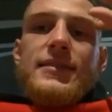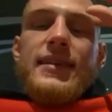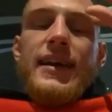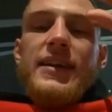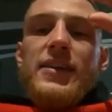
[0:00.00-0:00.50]

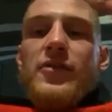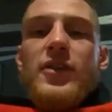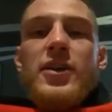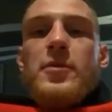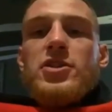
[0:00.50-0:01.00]
Thank you
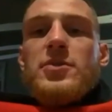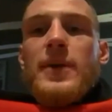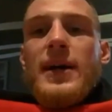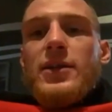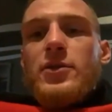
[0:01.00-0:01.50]
very much,
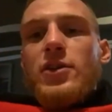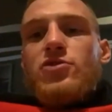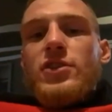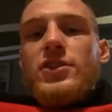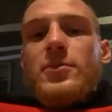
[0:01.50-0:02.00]
pal. You don't
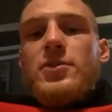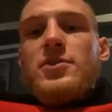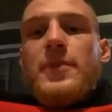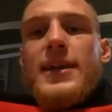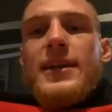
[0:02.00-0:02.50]
drink too much
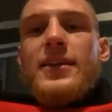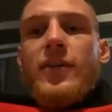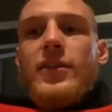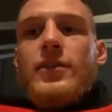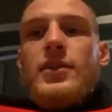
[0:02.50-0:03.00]
brandy over the
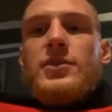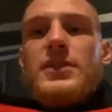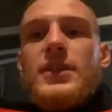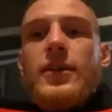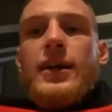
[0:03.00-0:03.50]
Christmas now,
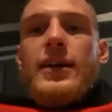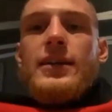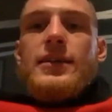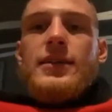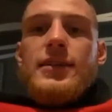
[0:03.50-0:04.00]
yeah?
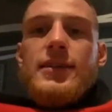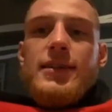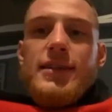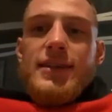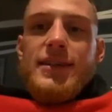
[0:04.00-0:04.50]
Yeah,
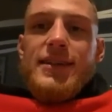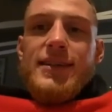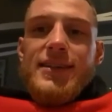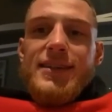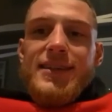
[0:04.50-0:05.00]
just the one,
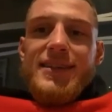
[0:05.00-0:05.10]
right?